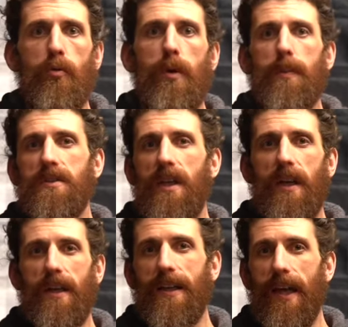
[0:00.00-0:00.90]
represented
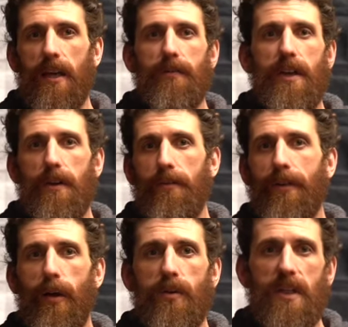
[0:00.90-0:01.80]
in kind of like a
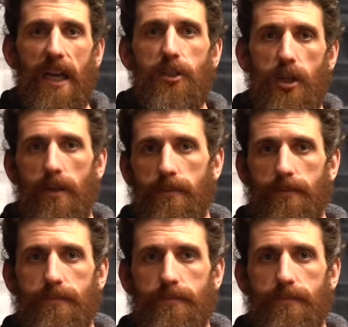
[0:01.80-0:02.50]
foundation,